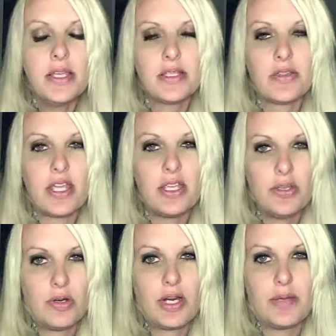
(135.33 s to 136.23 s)
so that you
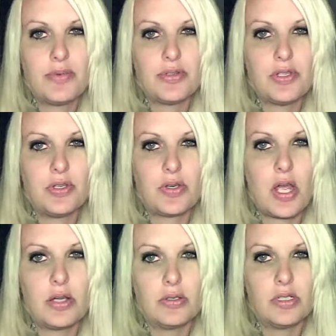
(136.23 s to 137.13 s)
are able to
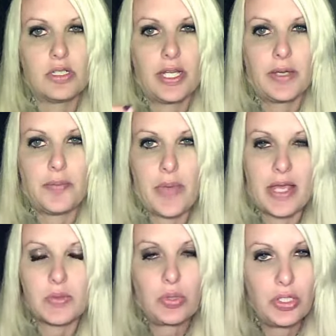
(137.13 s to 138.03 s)
not look like a
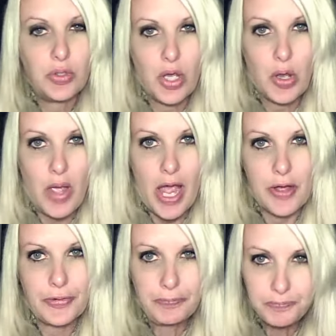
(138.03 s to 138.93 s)
mess when you go
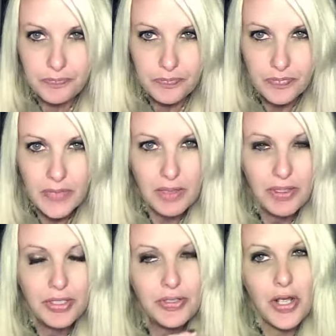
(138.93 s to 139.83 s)
out.
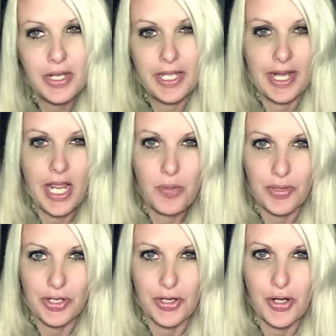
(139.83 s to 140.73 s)
your dog can't help
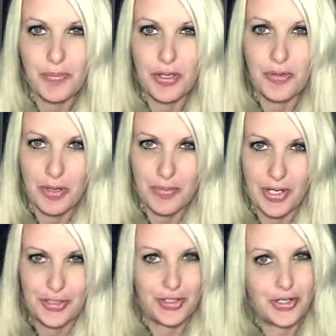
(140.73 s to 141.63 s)
it at all, but you want to
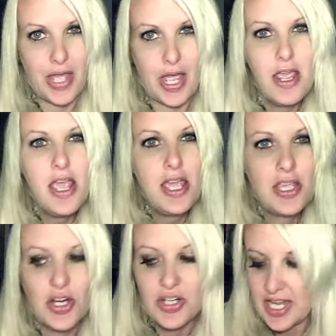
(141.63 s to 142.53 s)
make sure that
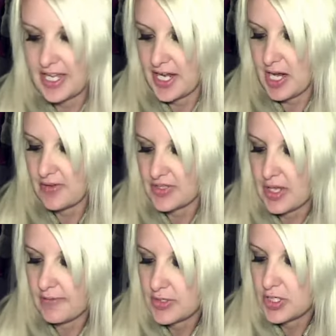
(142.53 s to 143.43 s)
you're taking care of
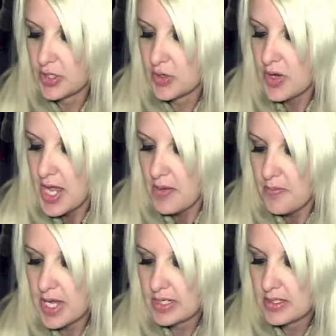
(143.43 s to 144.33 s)
yourself too.
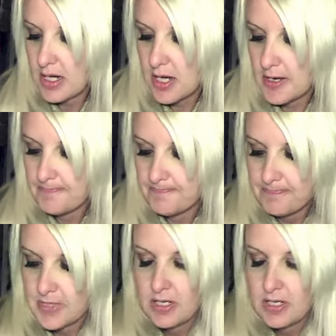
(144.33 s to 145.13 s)
But um,